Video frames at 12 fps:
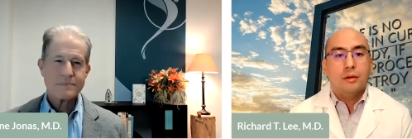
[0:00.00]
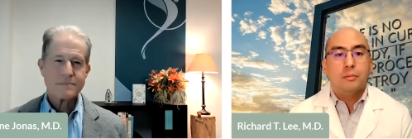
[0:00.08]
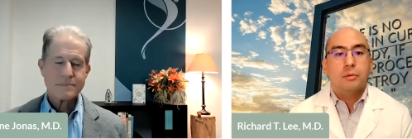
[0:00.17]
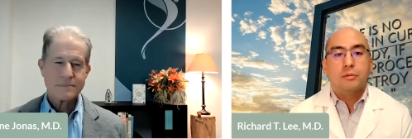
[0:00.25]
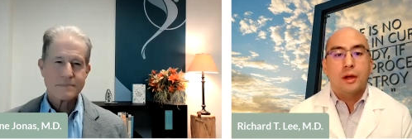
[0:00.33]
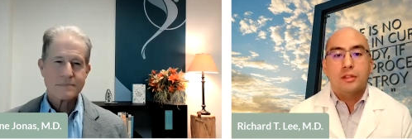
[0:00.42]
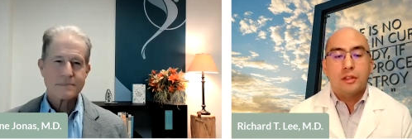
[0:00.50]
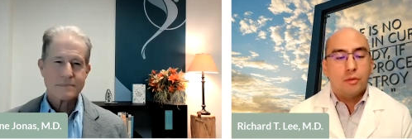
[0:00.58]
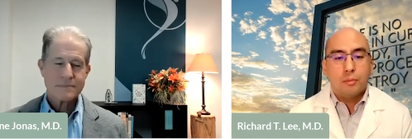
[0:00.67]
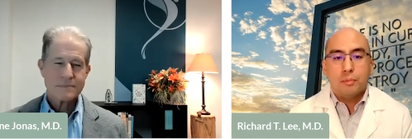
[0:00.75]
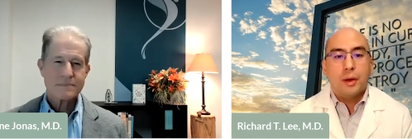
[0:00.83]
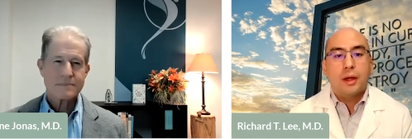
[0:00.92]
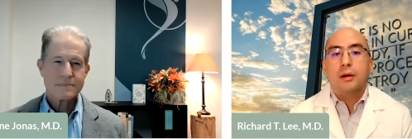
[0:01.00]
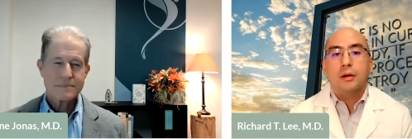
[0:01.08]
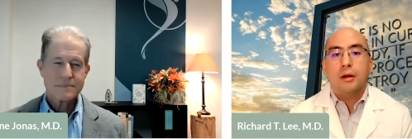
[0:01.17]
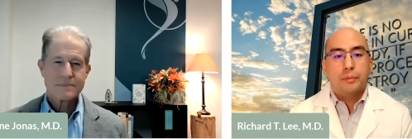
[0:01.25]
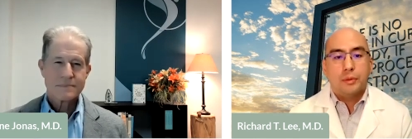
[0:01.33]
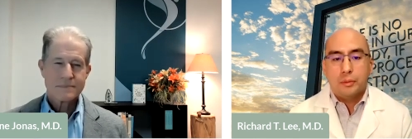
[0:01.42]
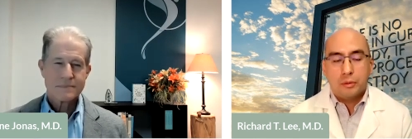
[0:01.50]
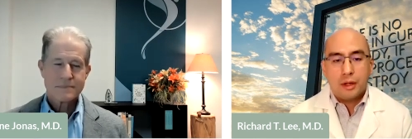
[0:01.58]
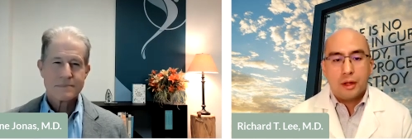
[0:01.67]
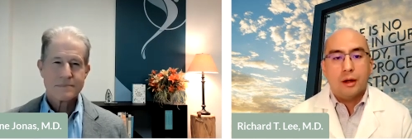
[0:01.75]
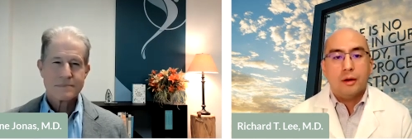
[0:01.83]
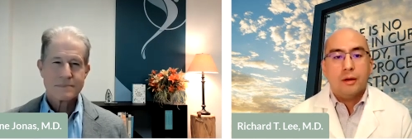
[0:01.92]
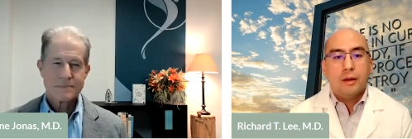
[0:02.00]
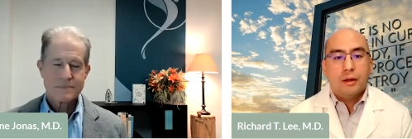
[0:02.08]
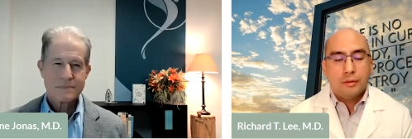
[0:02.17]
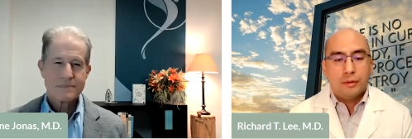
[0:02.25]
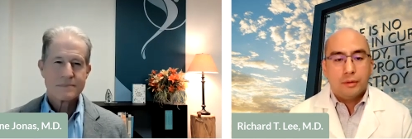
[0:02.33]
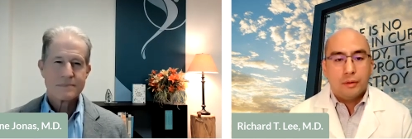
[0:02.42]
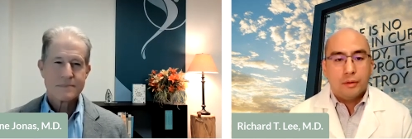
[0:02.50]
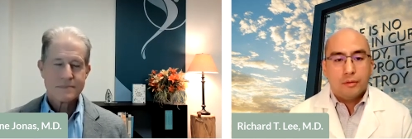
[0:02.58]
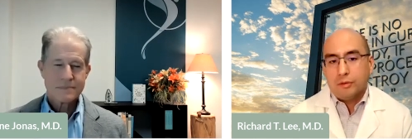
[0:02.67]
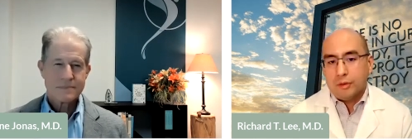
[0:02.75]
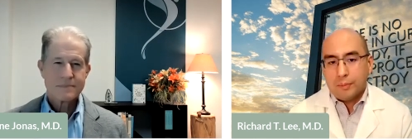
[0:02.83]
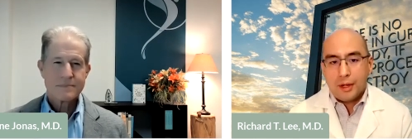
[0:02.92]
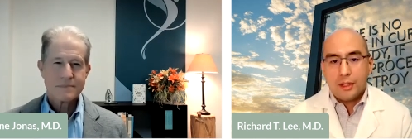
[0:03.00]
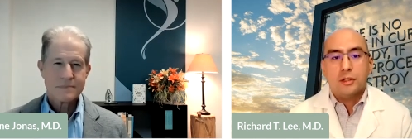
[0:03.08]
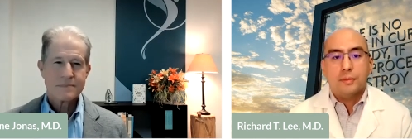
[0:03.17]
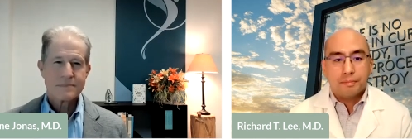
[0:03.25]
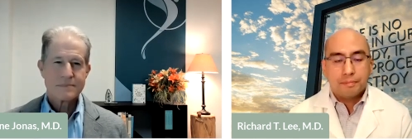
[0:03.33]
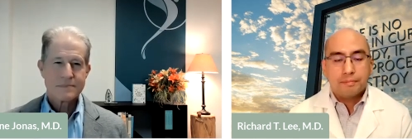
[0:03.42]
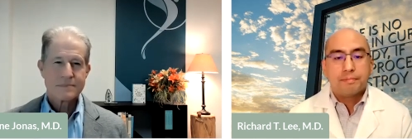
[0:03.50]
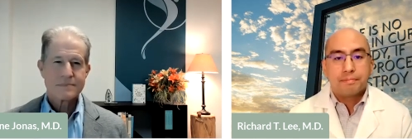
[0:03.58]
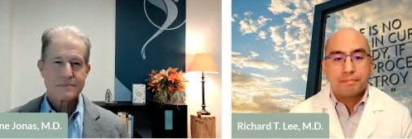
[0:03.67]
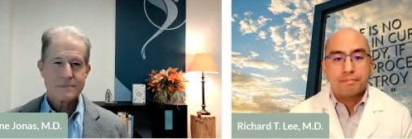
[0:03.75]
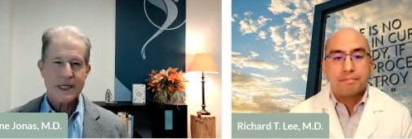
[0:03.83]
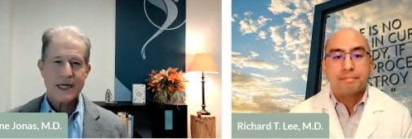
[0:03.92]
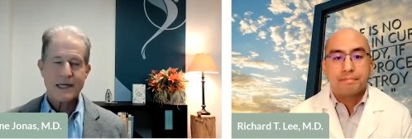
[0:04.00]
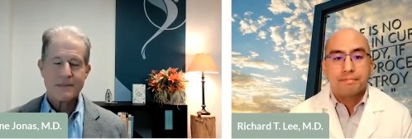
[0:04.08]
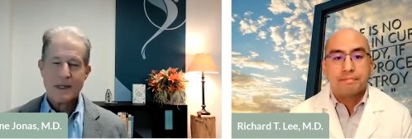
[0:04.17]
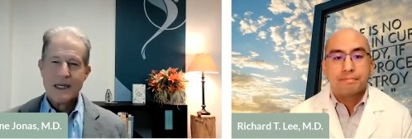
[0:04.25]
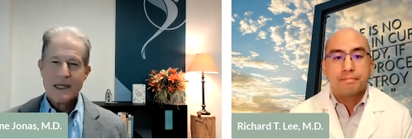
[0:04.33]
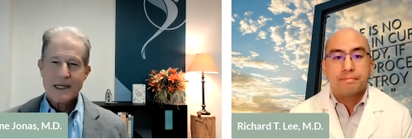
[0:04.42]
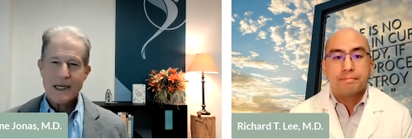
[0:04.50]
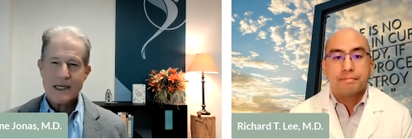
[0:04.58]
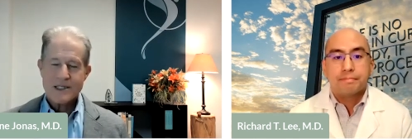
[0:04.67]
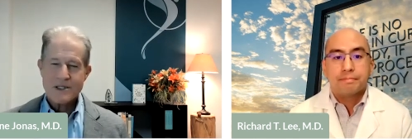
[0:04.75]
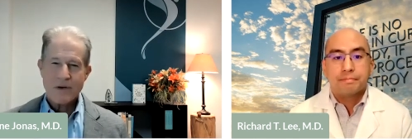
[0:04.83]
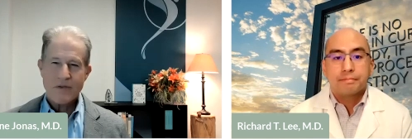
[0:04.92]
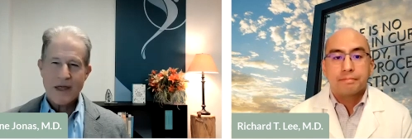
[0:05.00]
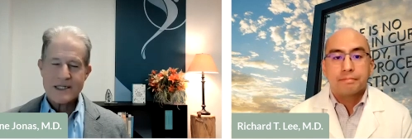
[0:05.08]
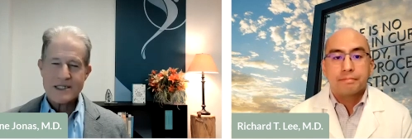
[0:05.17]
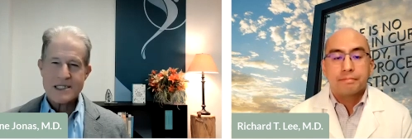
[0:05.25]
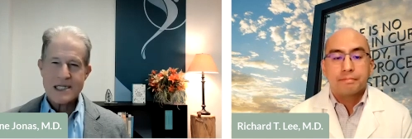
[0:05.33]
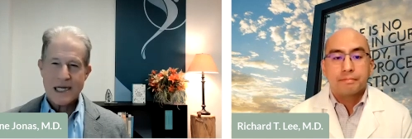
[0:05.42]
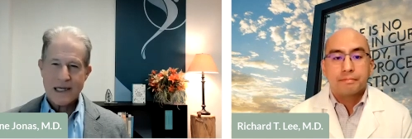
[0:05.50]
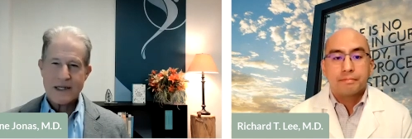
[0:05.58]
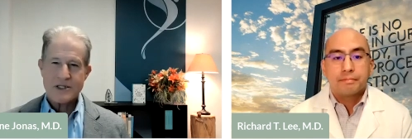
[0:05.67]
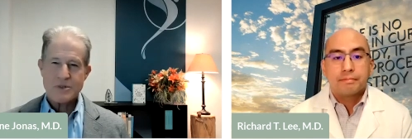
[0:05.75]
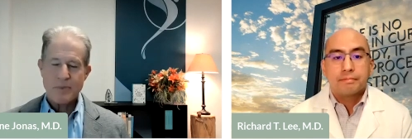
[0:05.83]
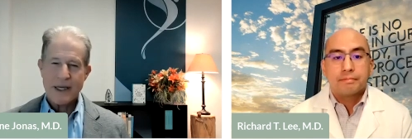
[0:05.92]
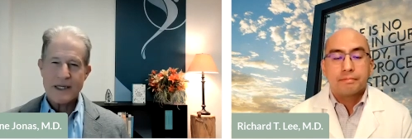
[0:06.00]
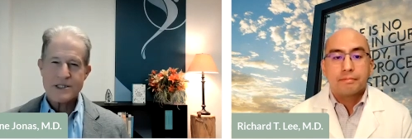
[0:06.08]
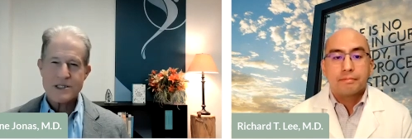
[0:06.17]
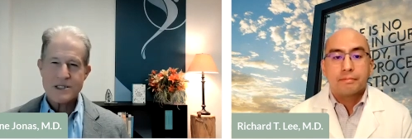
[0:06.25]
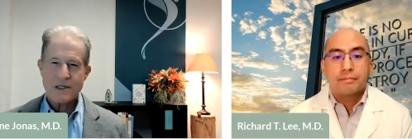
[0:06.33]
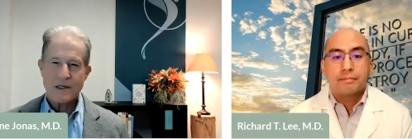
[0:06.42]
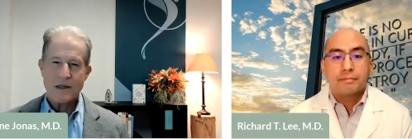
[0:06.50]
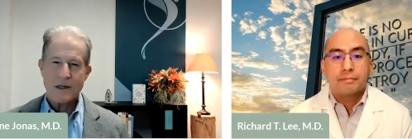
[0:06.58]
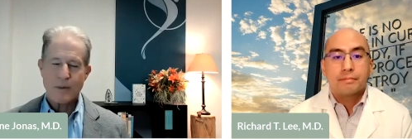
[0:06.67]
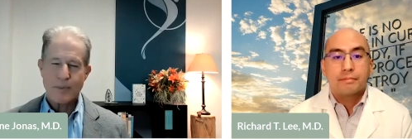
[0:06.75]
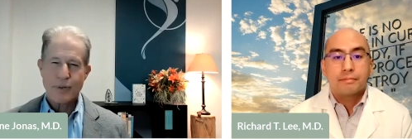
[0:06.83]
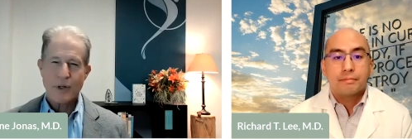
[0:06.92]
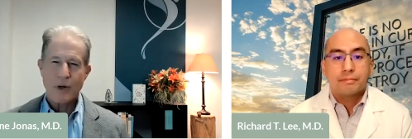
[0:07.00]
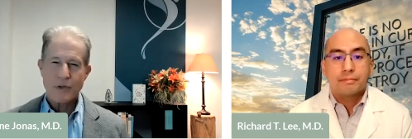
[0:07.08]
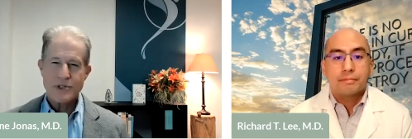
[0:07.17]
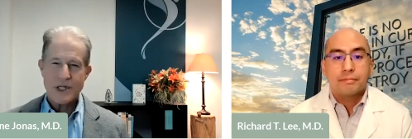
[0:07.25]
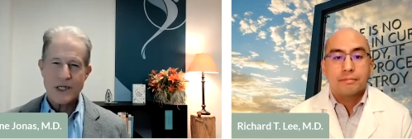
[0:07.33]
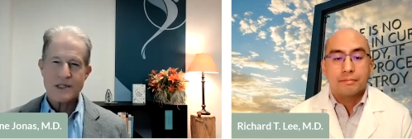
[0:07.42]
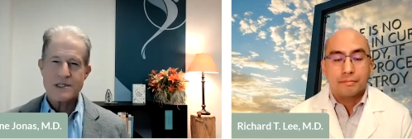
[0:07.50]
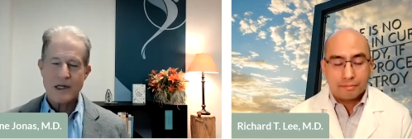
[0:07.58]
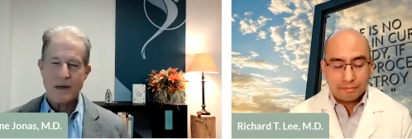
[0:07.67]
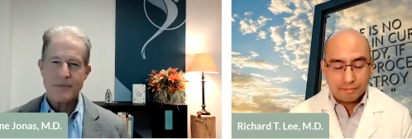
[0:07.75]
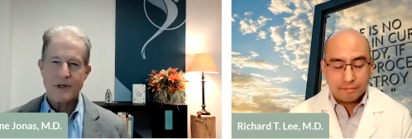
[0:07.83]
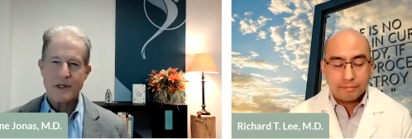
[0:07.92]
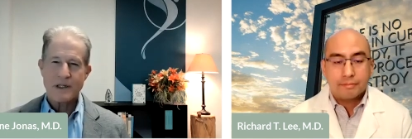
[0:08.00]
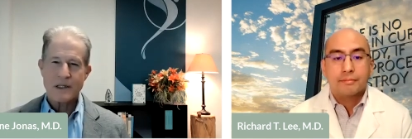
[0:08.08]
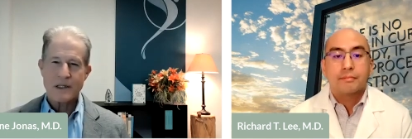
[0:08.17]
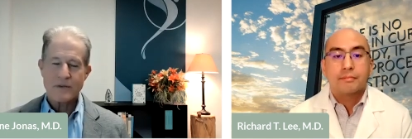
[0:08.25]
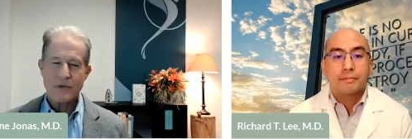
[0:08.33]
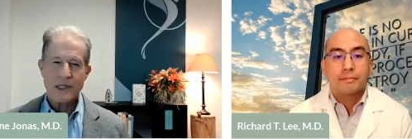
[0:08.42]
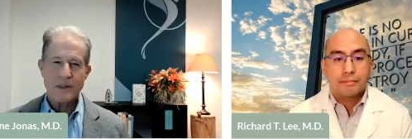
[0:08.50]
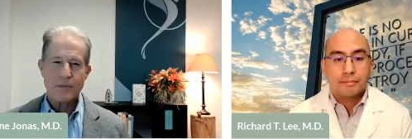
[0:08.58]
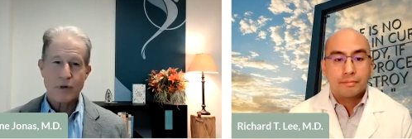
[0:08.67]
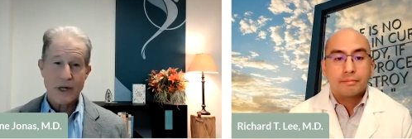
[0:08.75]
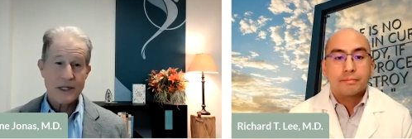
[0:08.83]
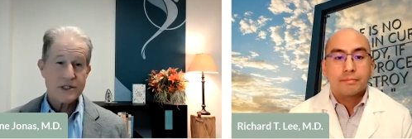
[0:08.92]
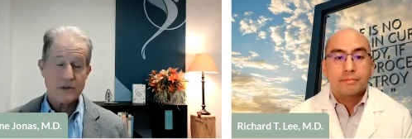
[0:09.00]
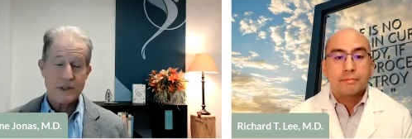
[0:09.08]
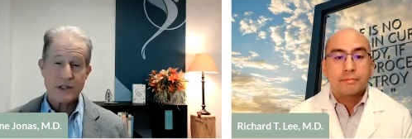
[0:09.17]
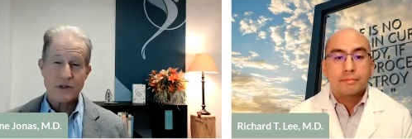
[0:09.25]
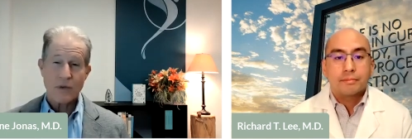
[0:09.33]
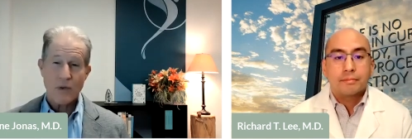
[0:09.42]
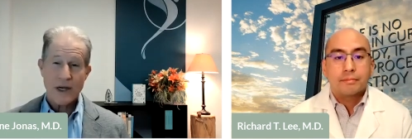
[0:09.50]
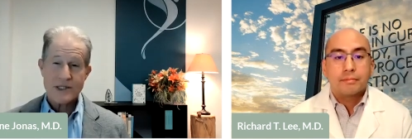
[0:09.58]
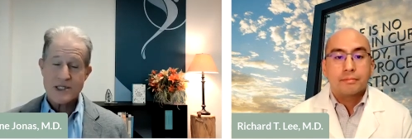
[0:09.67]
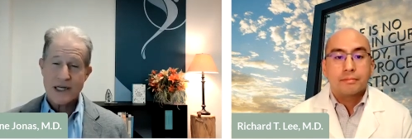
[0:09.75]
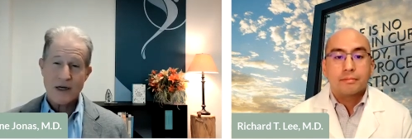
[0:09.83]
Speaker 1: and provides even better optimal care for the, for the patient.
Speaker 2: Yeah. Yeah, so that science-based uh, approach is something that we bring to it in the West